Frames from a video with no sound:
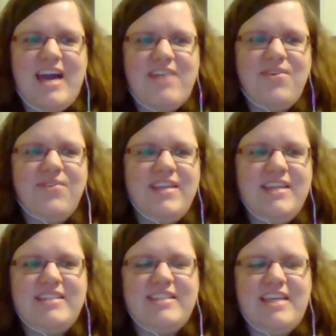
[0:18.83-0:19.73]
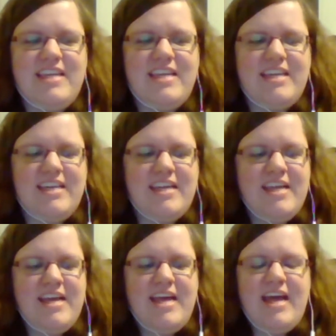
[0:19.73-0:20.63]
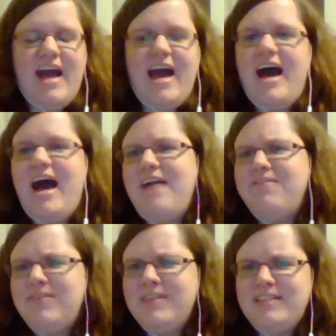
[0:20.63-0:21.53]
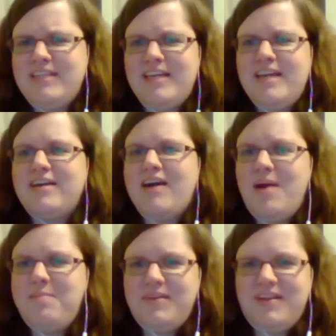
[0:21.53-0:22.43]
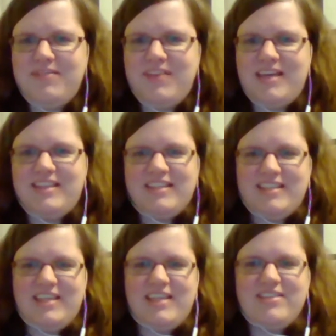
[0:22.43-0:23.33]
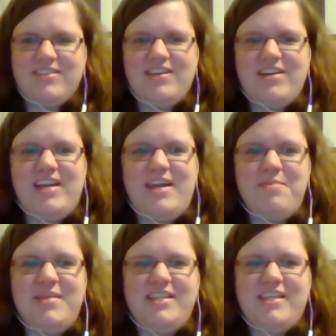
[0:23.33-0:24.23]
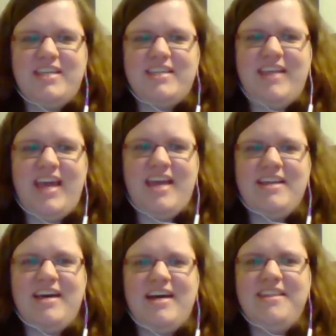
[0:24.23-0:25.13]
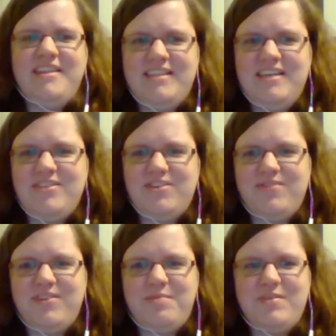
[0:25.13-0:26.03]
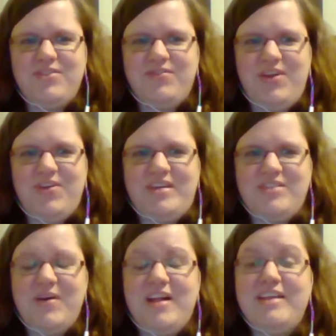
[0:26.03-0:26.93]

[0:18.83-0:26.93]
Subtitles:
I've only seen a couple of, like, the teaser images and the teaser for the music video as well.